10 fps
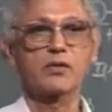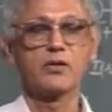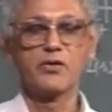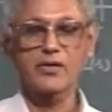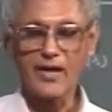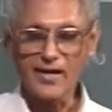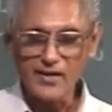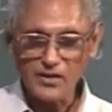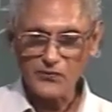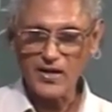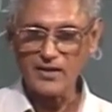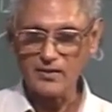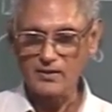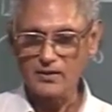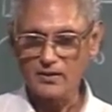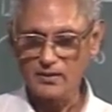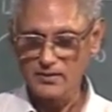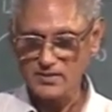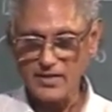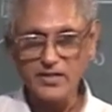you can identify the
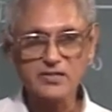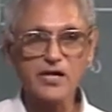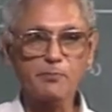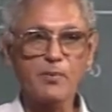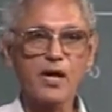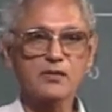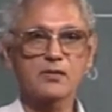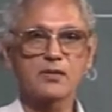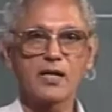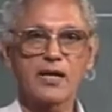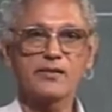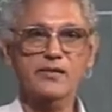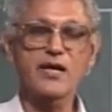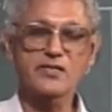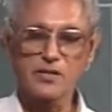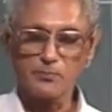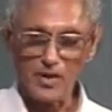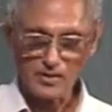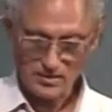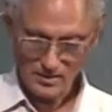steady state part and the transient
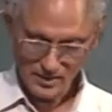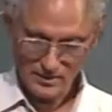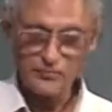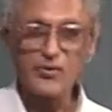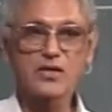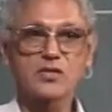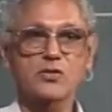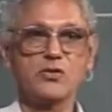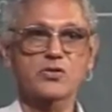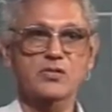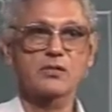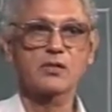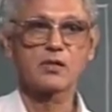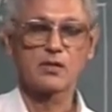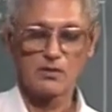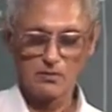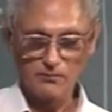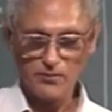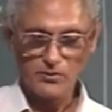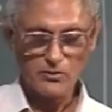part in the final solution
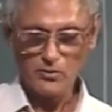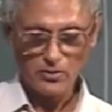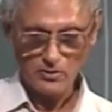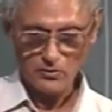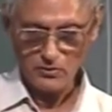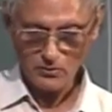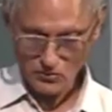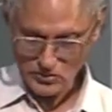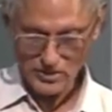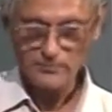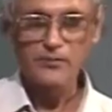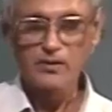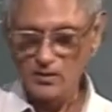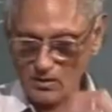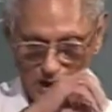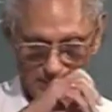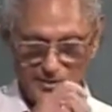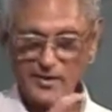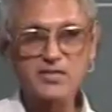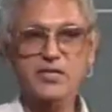using common
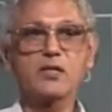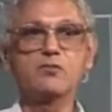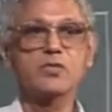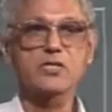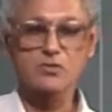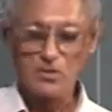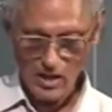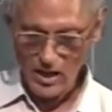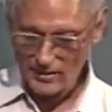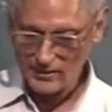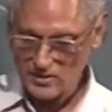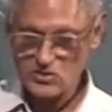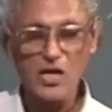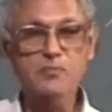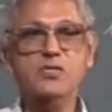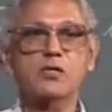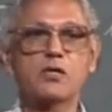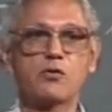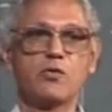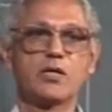reasoning, which is, and these terms
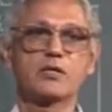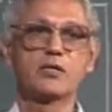will